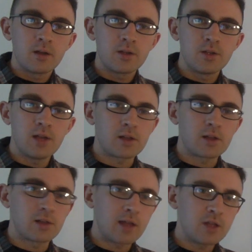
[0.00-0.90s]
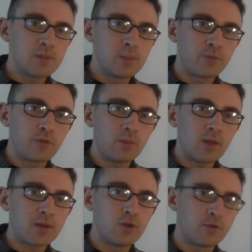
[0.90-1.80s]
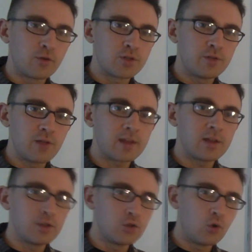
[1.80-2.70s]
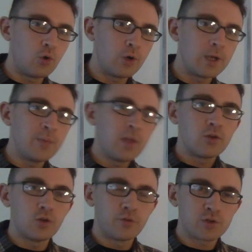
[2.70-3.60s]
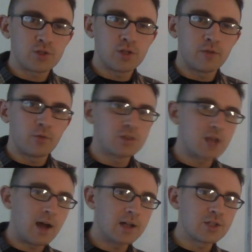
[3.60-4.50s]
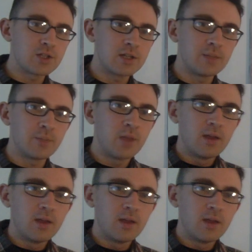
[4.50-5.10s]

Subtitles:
yeah, like a lot of these people are from like University of like Illinois, University of Wisconsin,